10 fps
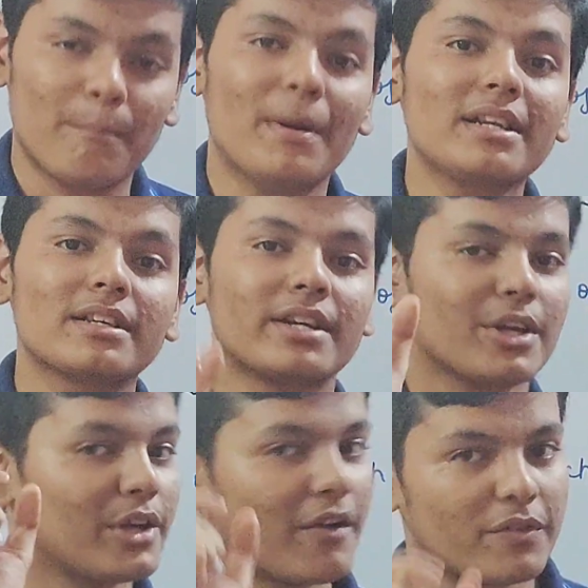but
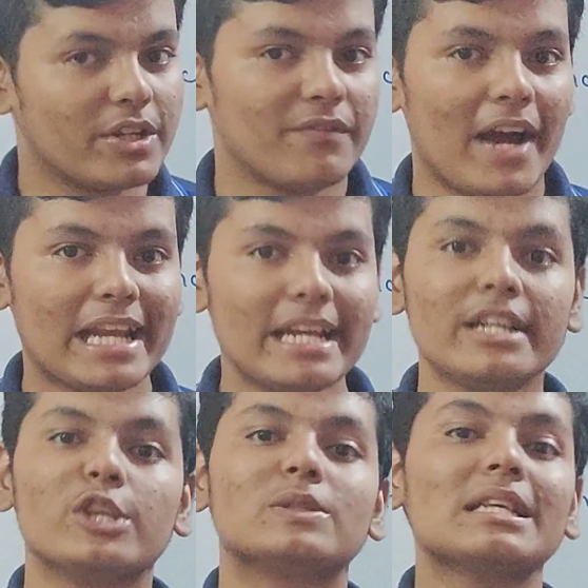you have to define it
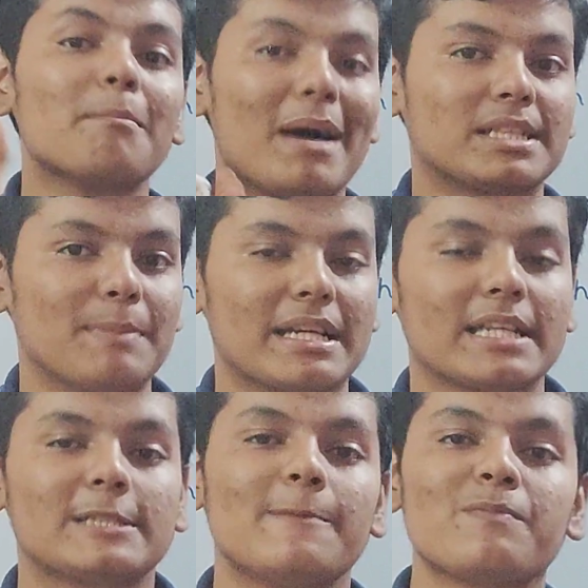using
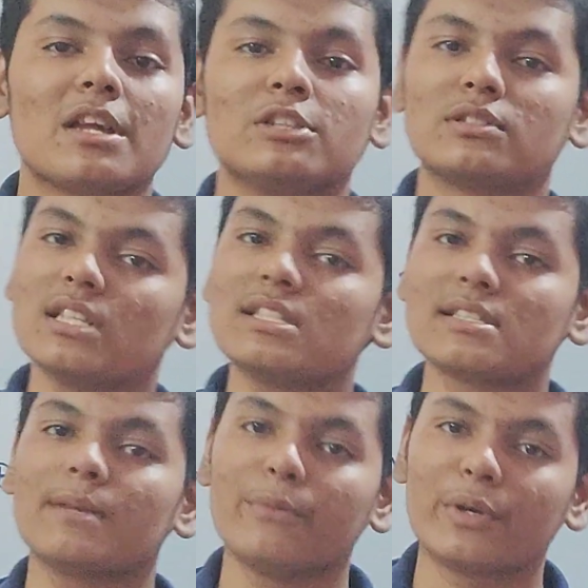mathematics. So this
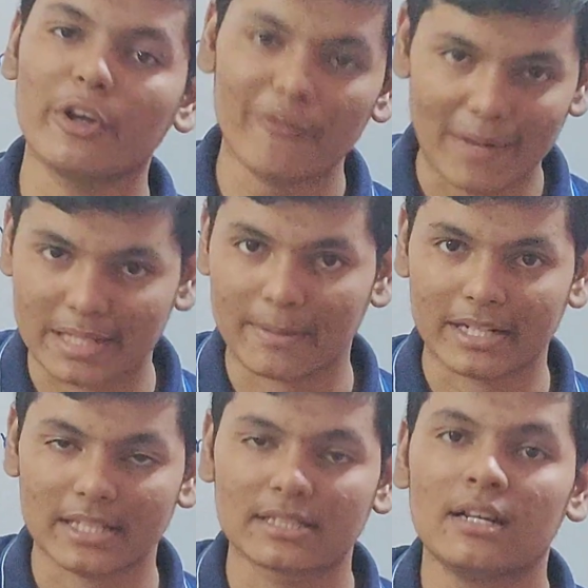is the beauty of
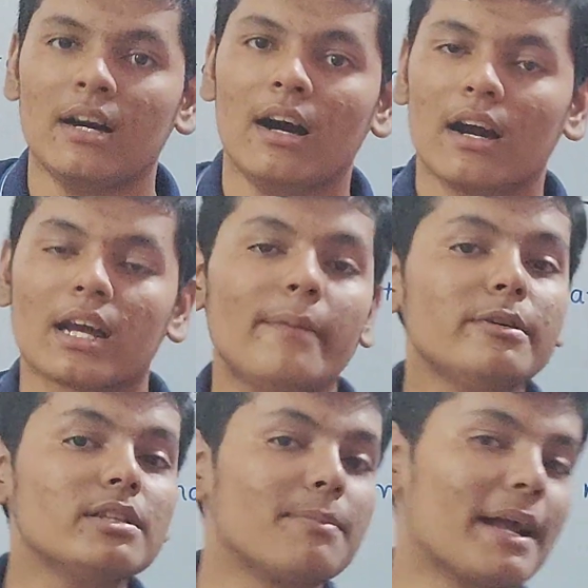mathematics. Coming to the